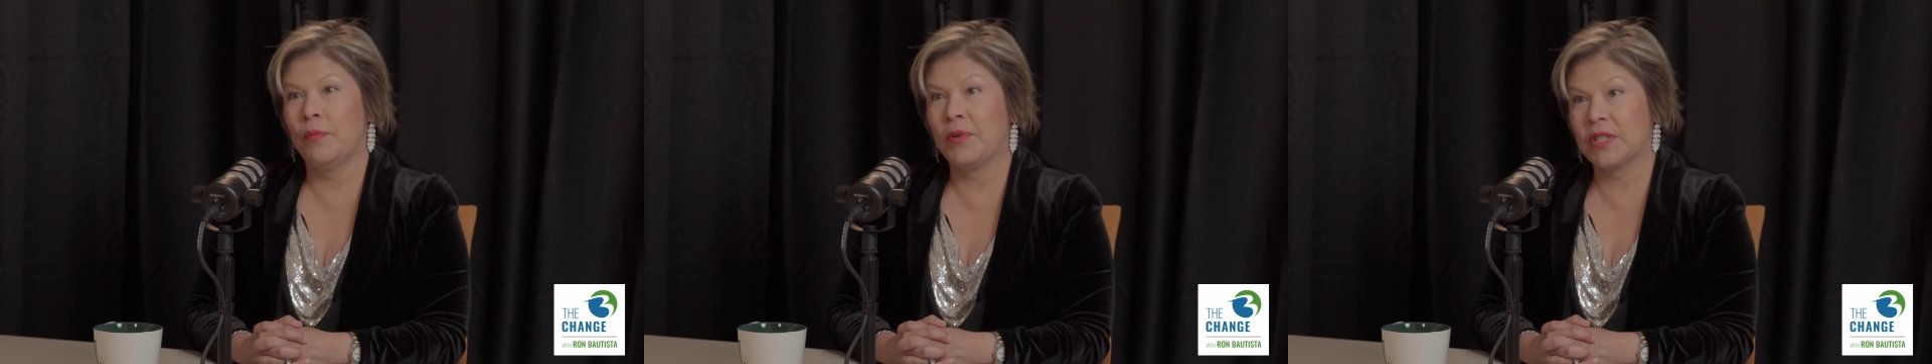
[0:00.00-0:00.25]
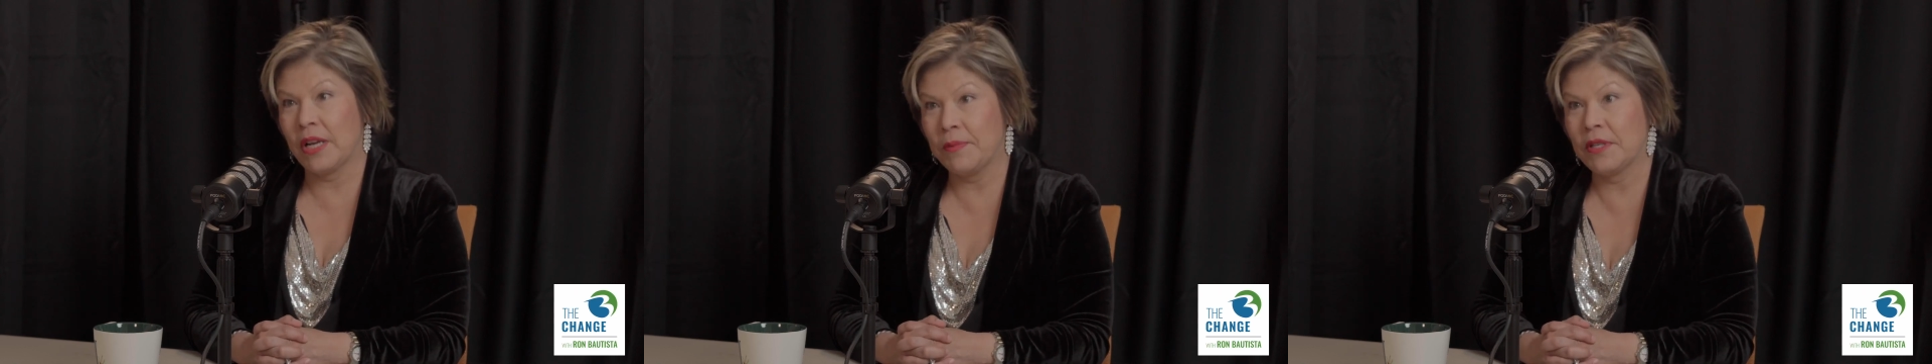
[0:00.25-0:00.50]

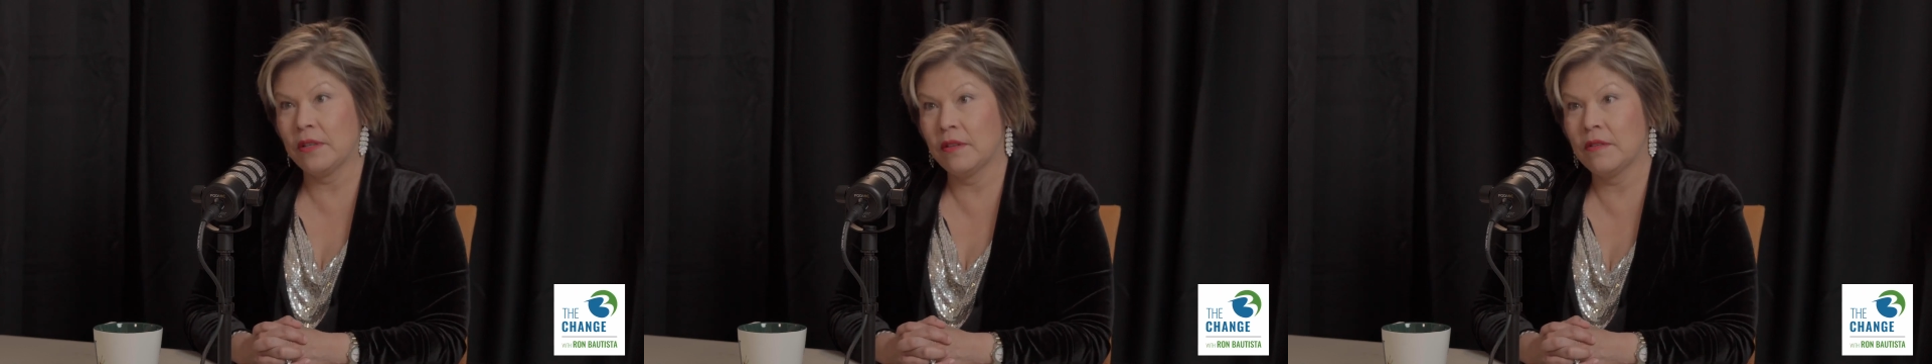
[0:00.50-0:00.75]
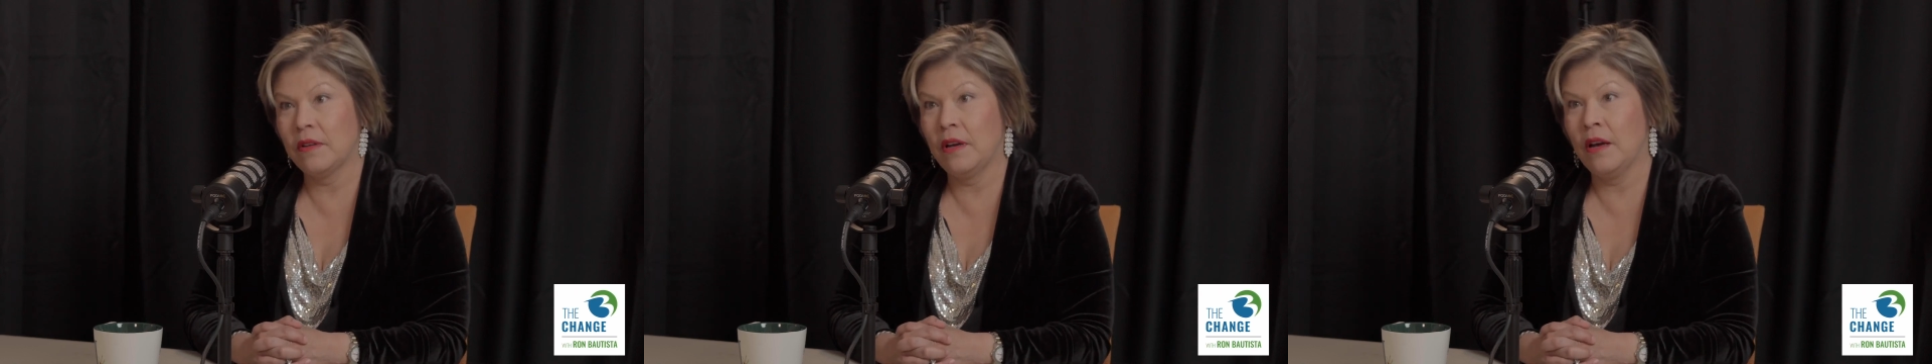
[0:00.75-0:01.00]

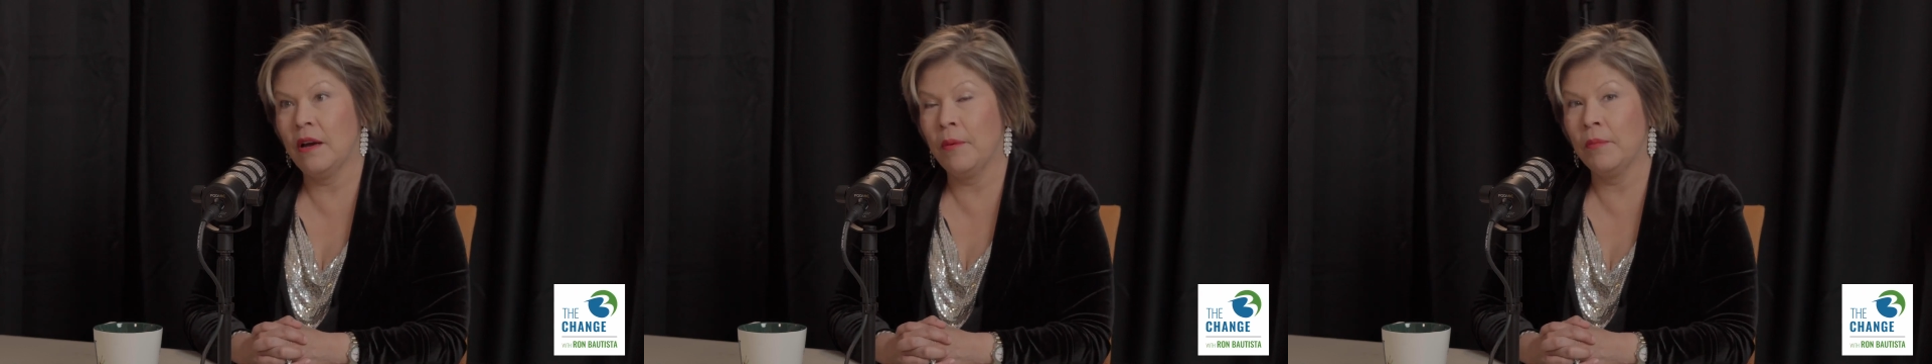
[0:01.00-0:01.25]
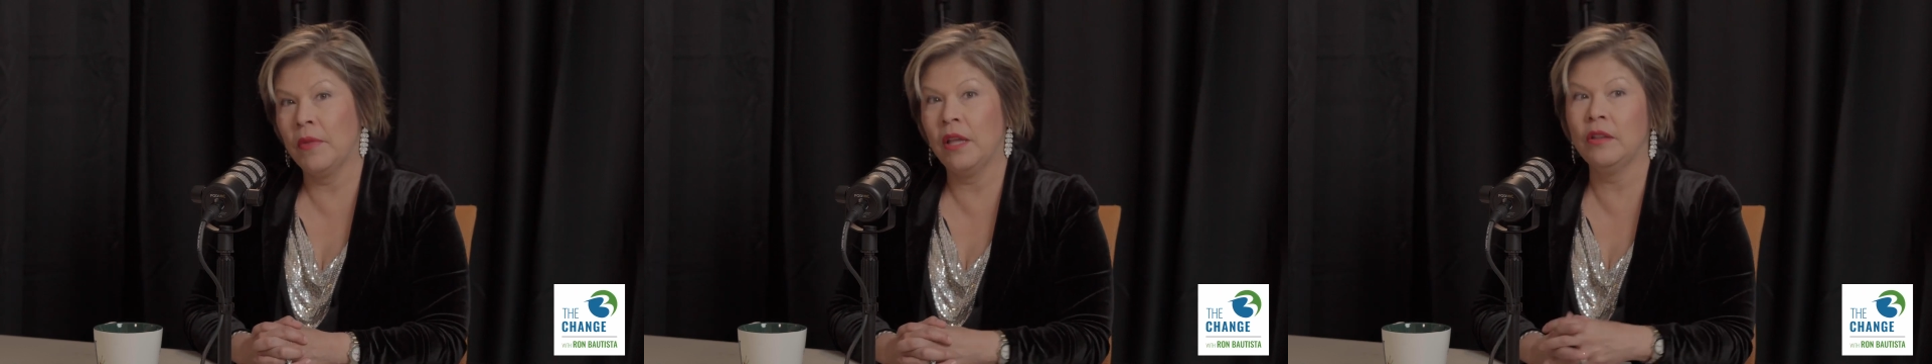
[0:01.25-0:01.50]
prescriptions.
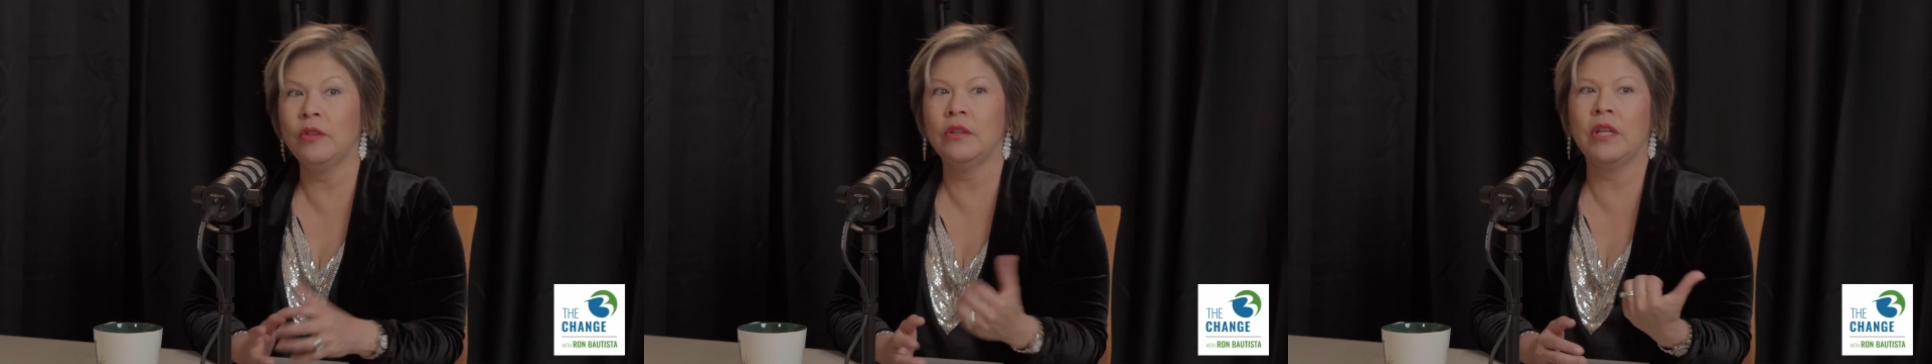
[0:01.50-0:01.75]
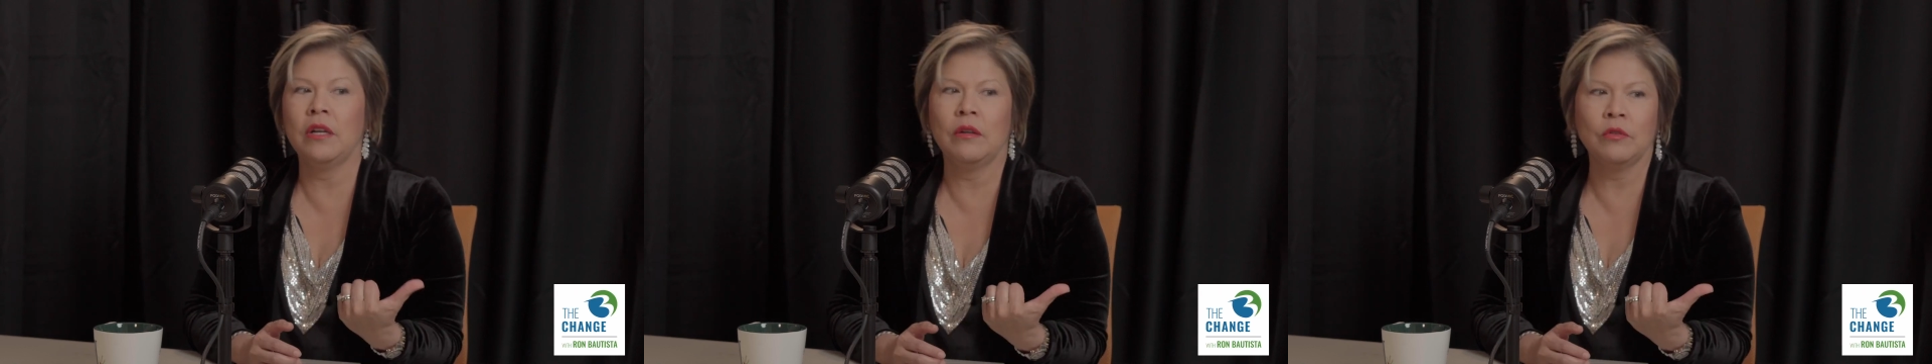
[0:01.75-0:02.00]
And
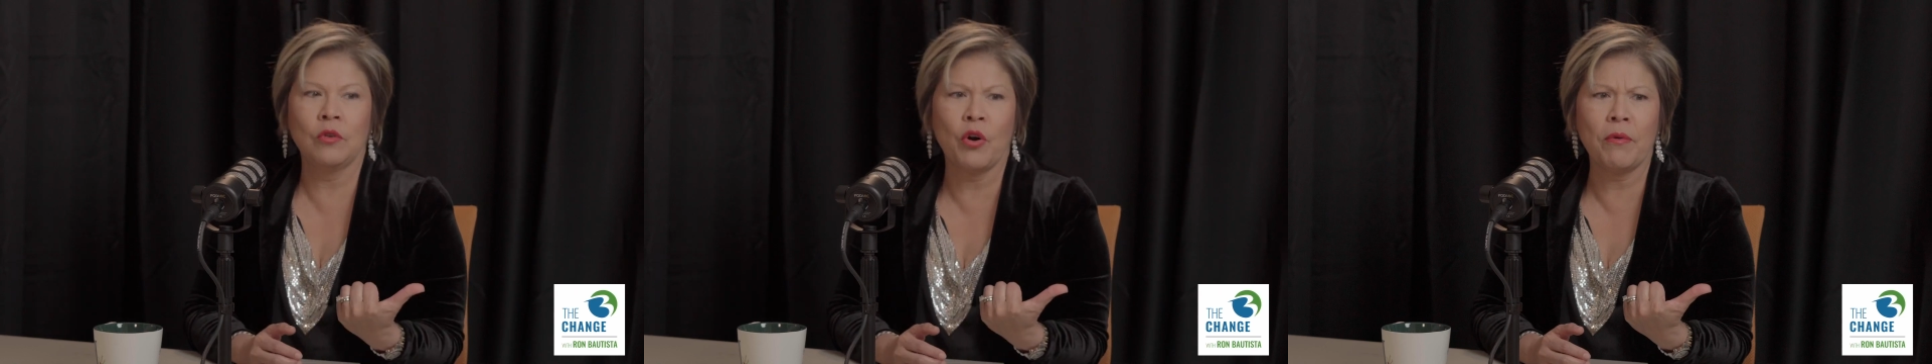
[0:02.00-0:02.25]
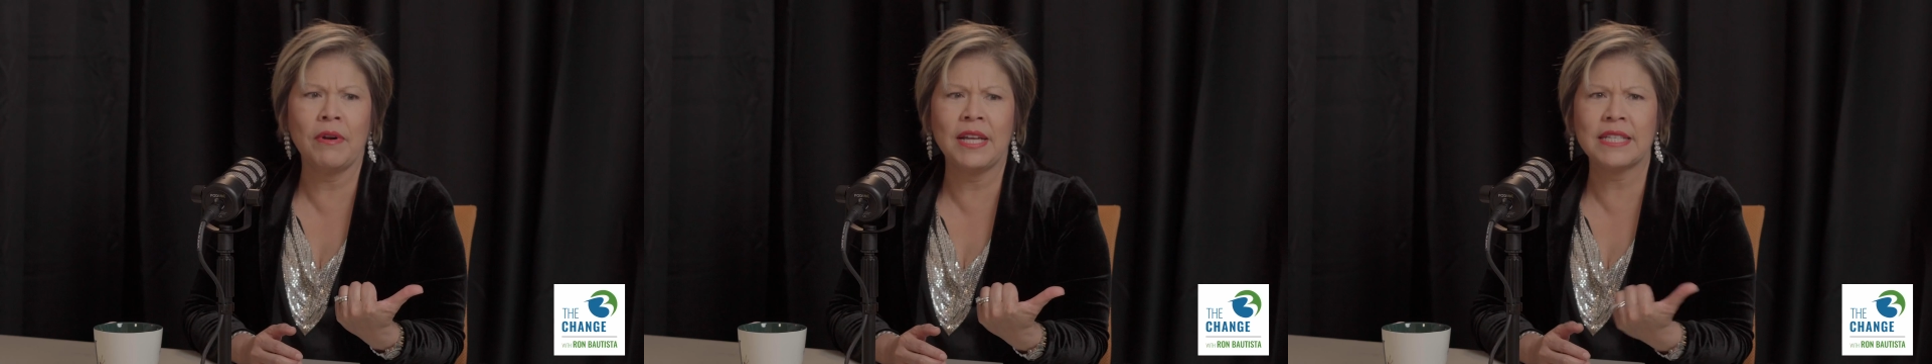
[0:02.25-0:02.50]
the
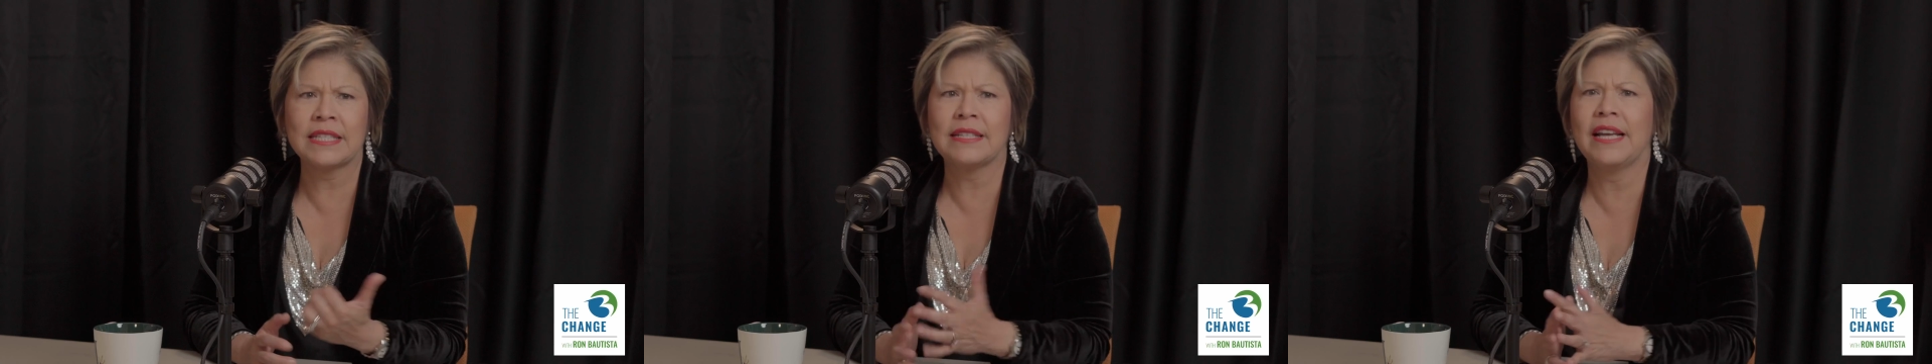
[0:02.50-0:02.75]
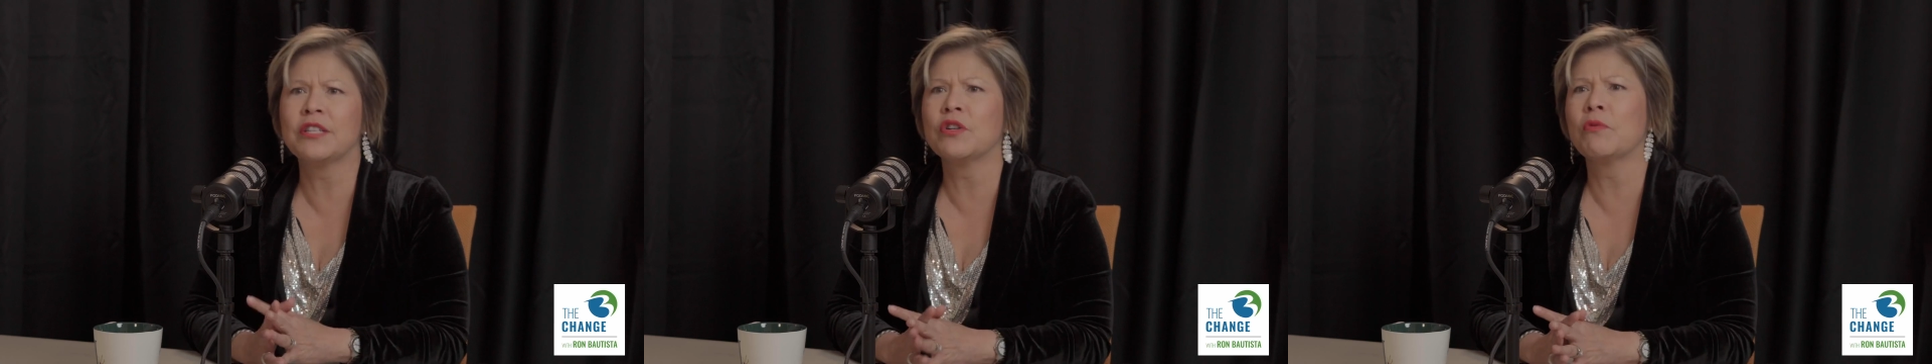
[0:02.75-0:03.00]
current
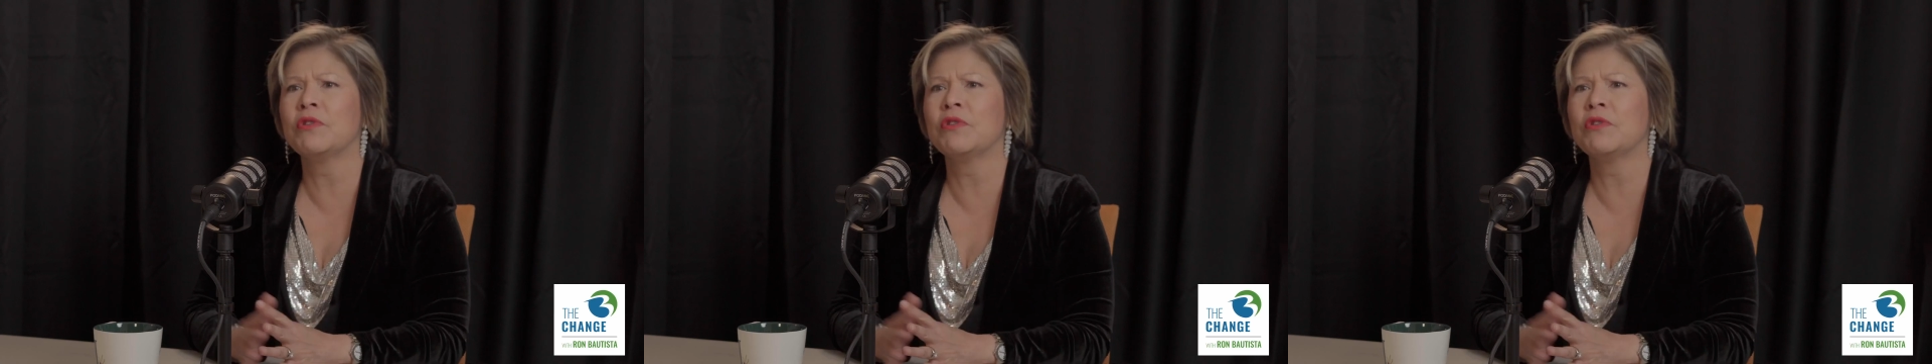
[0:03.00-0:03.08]
legislation,